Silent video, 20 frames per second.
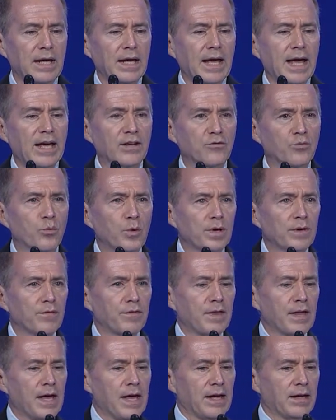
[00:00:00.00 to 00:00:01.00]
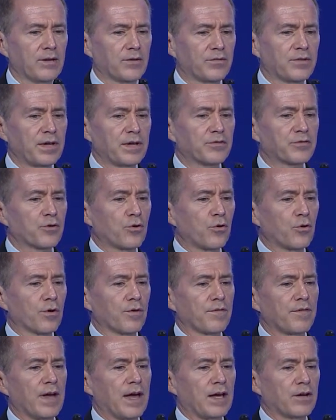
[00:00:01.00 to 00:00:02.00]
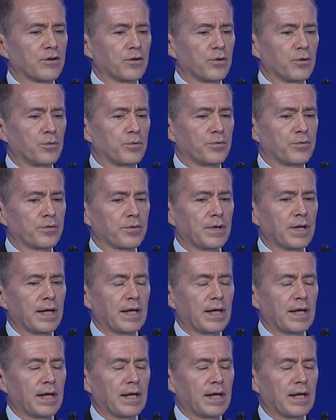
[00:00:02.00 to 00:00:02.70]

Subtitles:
As one of the ASA's core values,